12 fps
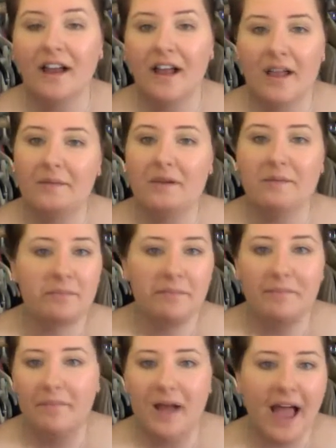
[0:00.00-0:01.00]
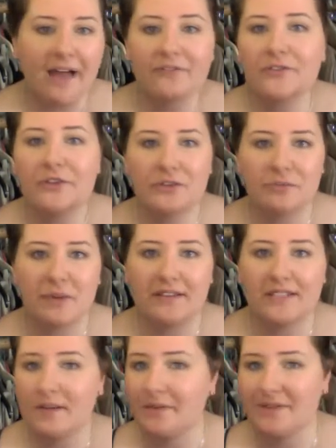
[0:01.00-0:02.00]
I mean, after 2
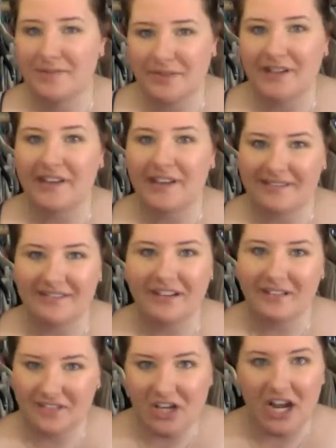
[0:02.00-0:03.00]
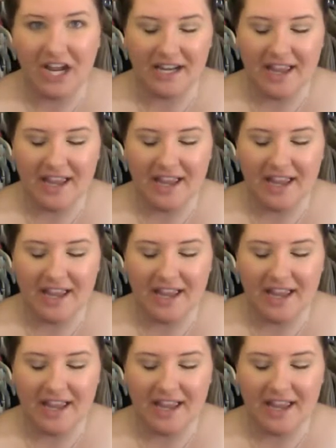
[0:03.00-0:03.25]
months, it was really done.